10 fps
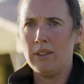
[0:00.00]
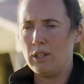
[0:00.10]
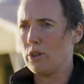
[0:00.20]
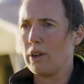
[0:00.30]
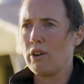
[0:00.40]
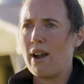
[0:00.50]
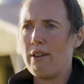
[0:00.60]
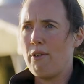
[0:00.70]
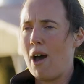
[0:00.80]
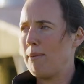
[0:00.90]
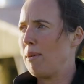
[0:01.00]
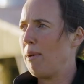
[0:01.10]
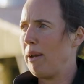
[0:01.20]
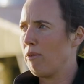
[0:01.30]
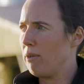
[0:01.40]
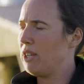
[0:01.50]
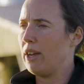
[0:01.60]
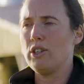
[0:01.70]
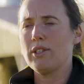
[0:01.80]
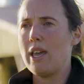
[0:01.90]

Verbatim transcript: doing great farming, but yeah, just